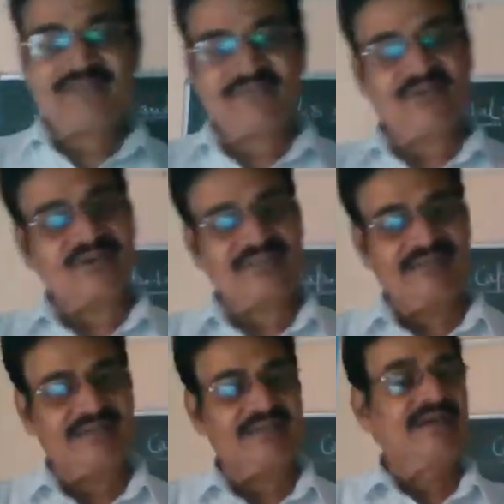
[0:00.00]
for
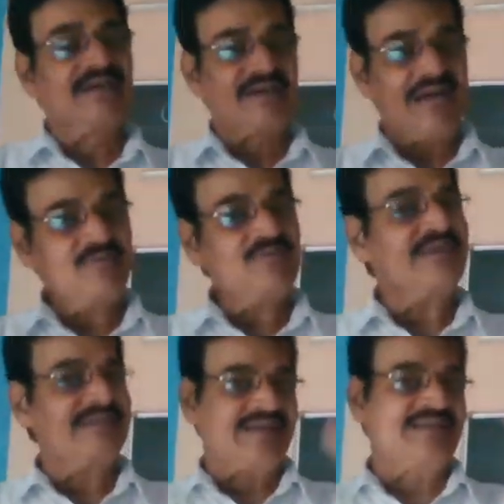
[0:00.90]
their Kabul
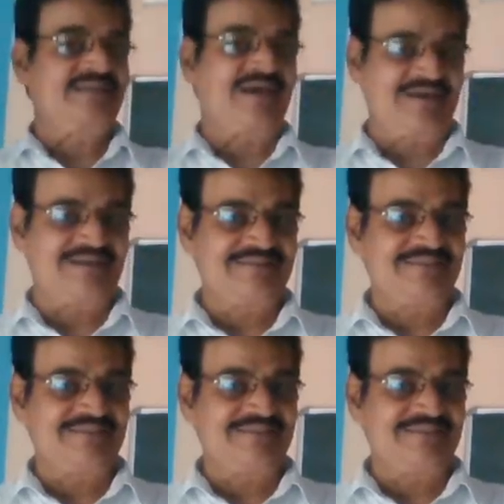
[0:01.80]
and Kandahar.